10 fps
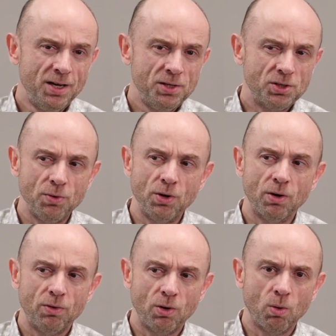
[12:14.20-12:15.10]
So
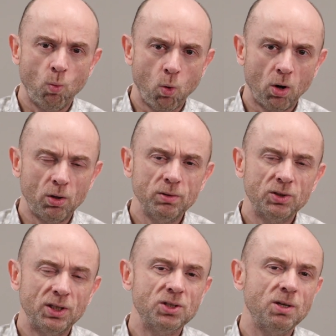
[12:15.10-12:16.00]
they're world
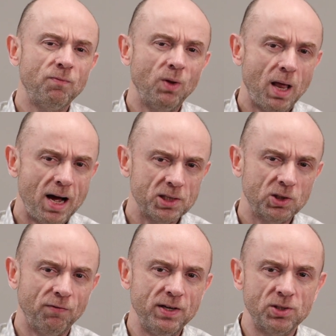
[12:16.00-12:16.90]
system
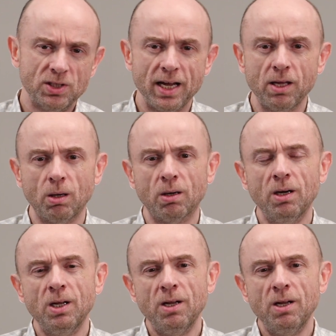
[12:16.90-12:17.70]
philosophies, secular